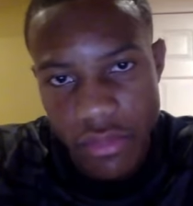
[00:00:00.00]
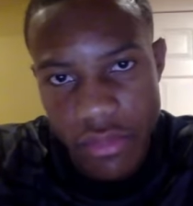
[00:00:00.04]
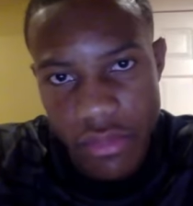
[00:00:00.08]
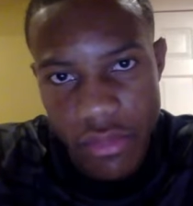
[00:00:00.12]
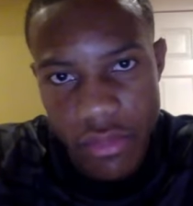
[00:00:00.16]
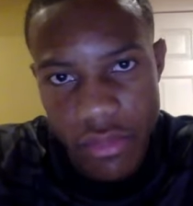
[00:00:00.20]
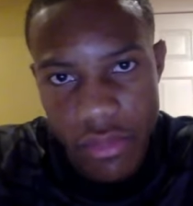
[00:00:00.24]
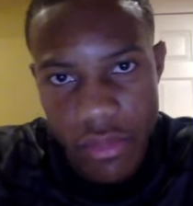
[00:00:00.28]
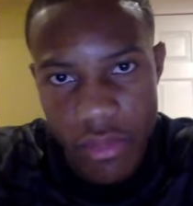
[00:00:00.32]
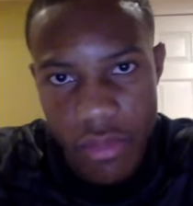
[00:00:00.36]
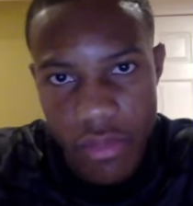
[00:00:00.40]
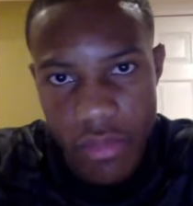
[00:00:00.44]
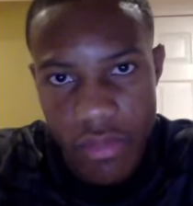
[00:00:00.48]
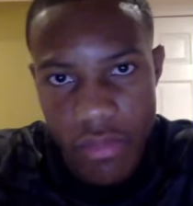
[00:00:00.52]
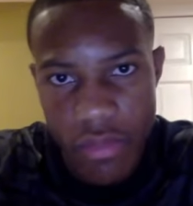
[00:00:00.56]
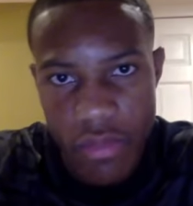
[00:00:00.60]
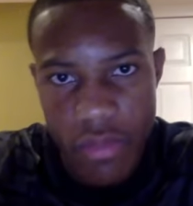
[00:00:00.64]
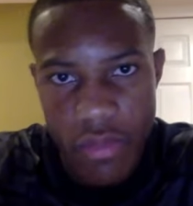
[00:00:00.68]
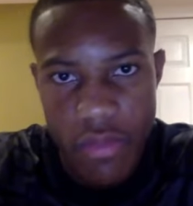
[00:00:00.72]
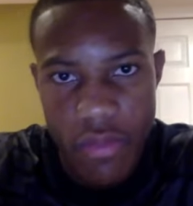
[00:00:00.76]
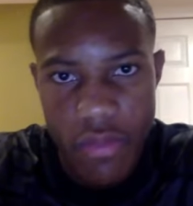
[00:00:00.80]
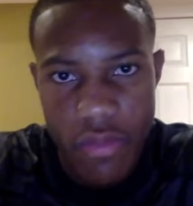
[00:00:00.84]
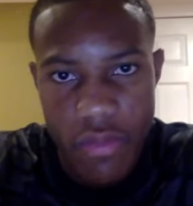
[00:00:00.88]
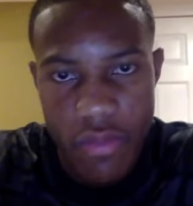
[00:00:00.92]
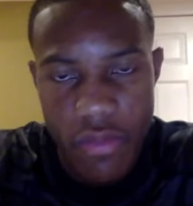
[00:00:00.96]

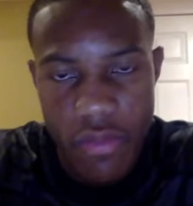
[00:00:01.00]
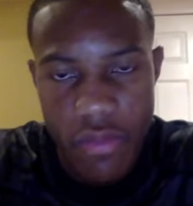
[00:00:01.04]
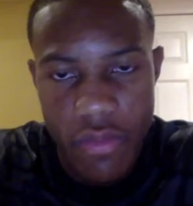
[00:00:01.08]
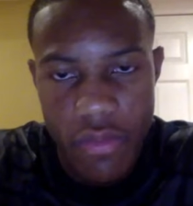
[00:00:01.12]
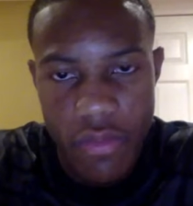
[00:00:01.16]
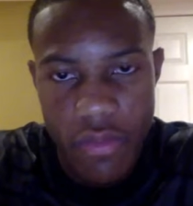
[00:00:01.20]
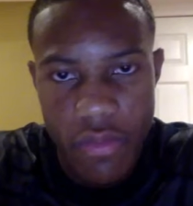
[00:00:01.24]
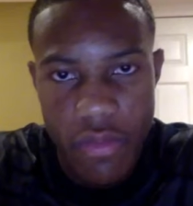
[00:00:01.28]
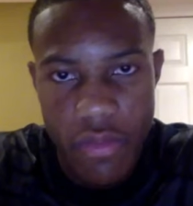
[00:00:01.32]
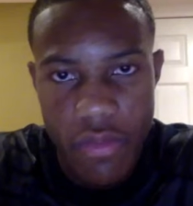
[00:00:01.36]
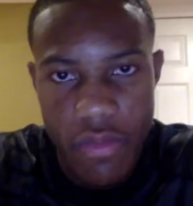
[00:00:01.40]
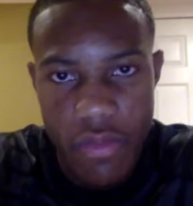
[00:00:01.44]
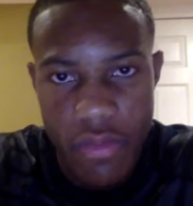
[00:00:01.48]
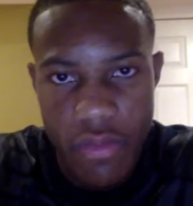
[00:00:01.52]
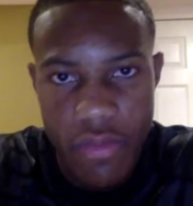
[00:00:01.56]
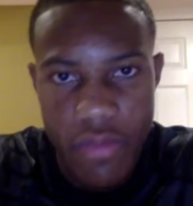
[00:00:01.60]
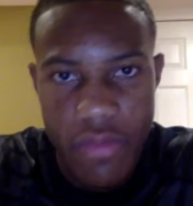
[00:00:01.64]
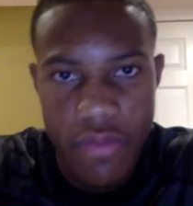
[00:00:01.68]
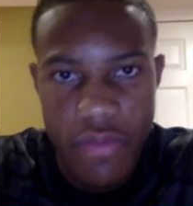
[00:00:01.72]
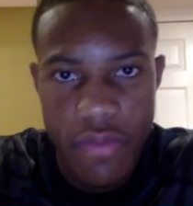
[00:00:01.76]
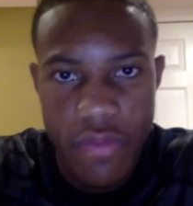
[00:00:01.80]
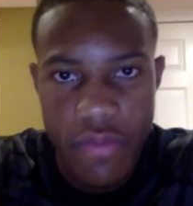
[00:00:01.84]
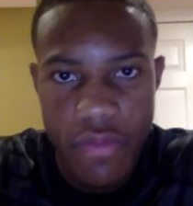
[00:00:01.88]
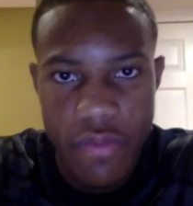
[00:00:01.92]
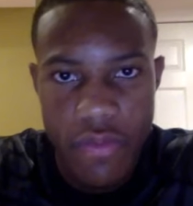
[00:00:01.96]

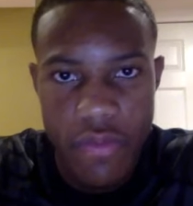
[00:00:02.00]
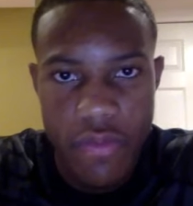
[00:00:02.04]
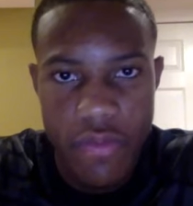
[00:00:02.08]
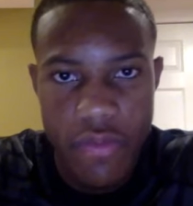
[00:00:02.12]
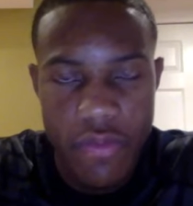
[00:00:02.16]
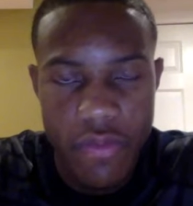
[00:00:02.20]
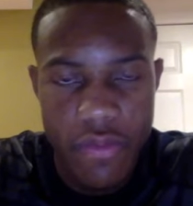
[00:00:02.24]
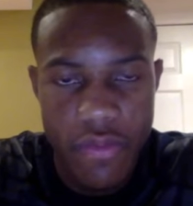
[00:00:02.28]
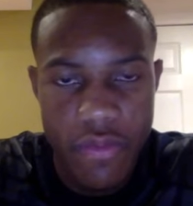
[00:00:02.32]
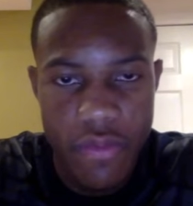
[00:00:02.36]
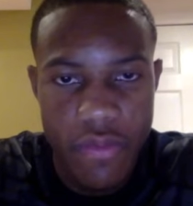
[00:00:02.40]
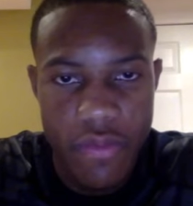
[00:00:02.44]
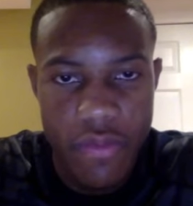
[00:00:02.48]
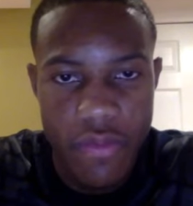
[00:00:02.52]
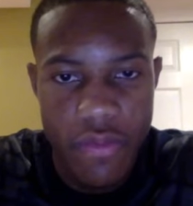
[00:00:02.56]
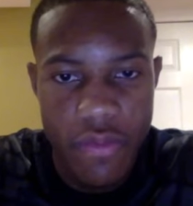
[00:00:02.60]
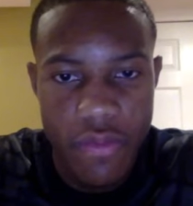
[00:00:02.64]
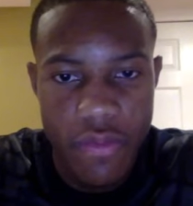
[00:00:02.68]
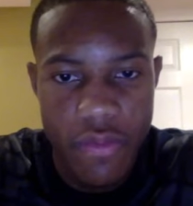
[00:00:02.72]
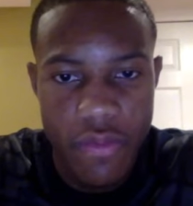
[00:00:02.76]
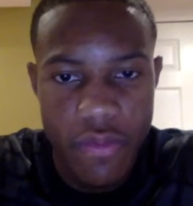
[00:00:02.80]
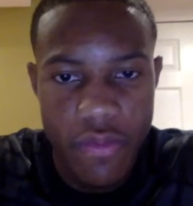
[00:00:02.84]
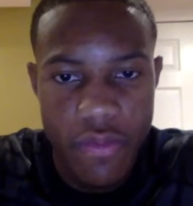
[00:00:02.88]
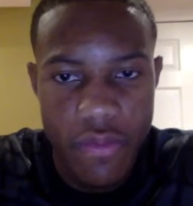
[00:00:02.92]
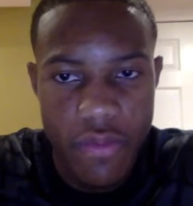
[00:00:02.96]

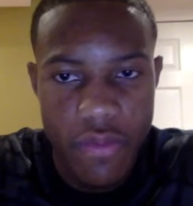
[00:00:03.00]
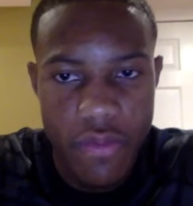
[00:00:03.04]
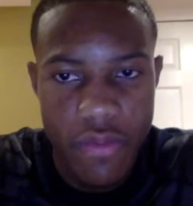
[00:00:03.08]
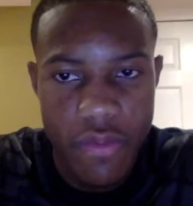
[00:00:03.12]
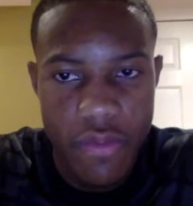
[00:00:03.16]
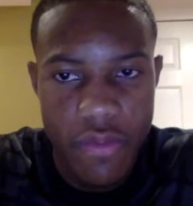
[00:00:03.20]
No words are spoken by the person on screen.